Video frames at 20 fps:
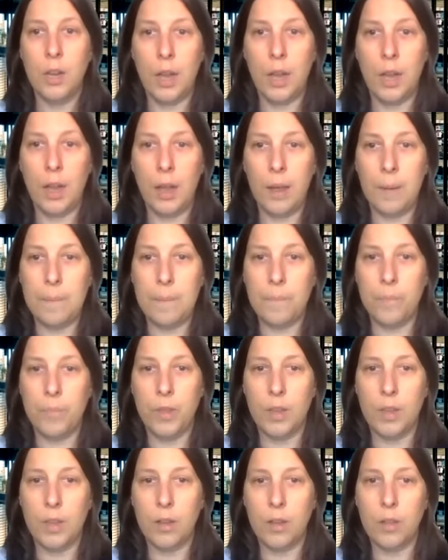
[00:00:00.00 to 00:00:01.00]

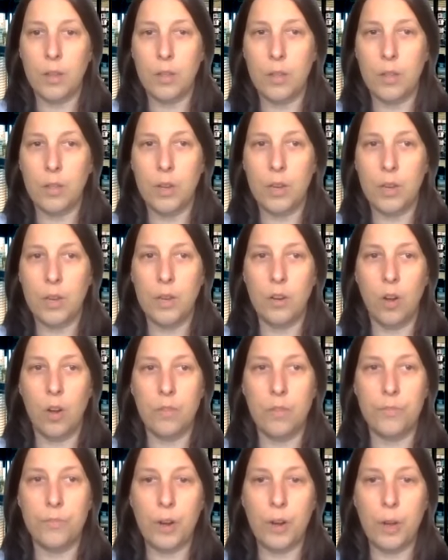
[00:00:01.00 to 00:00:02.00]
in
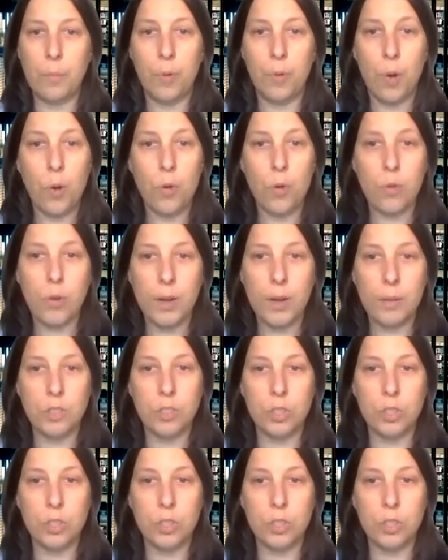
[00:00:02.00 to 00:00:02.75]
offering programs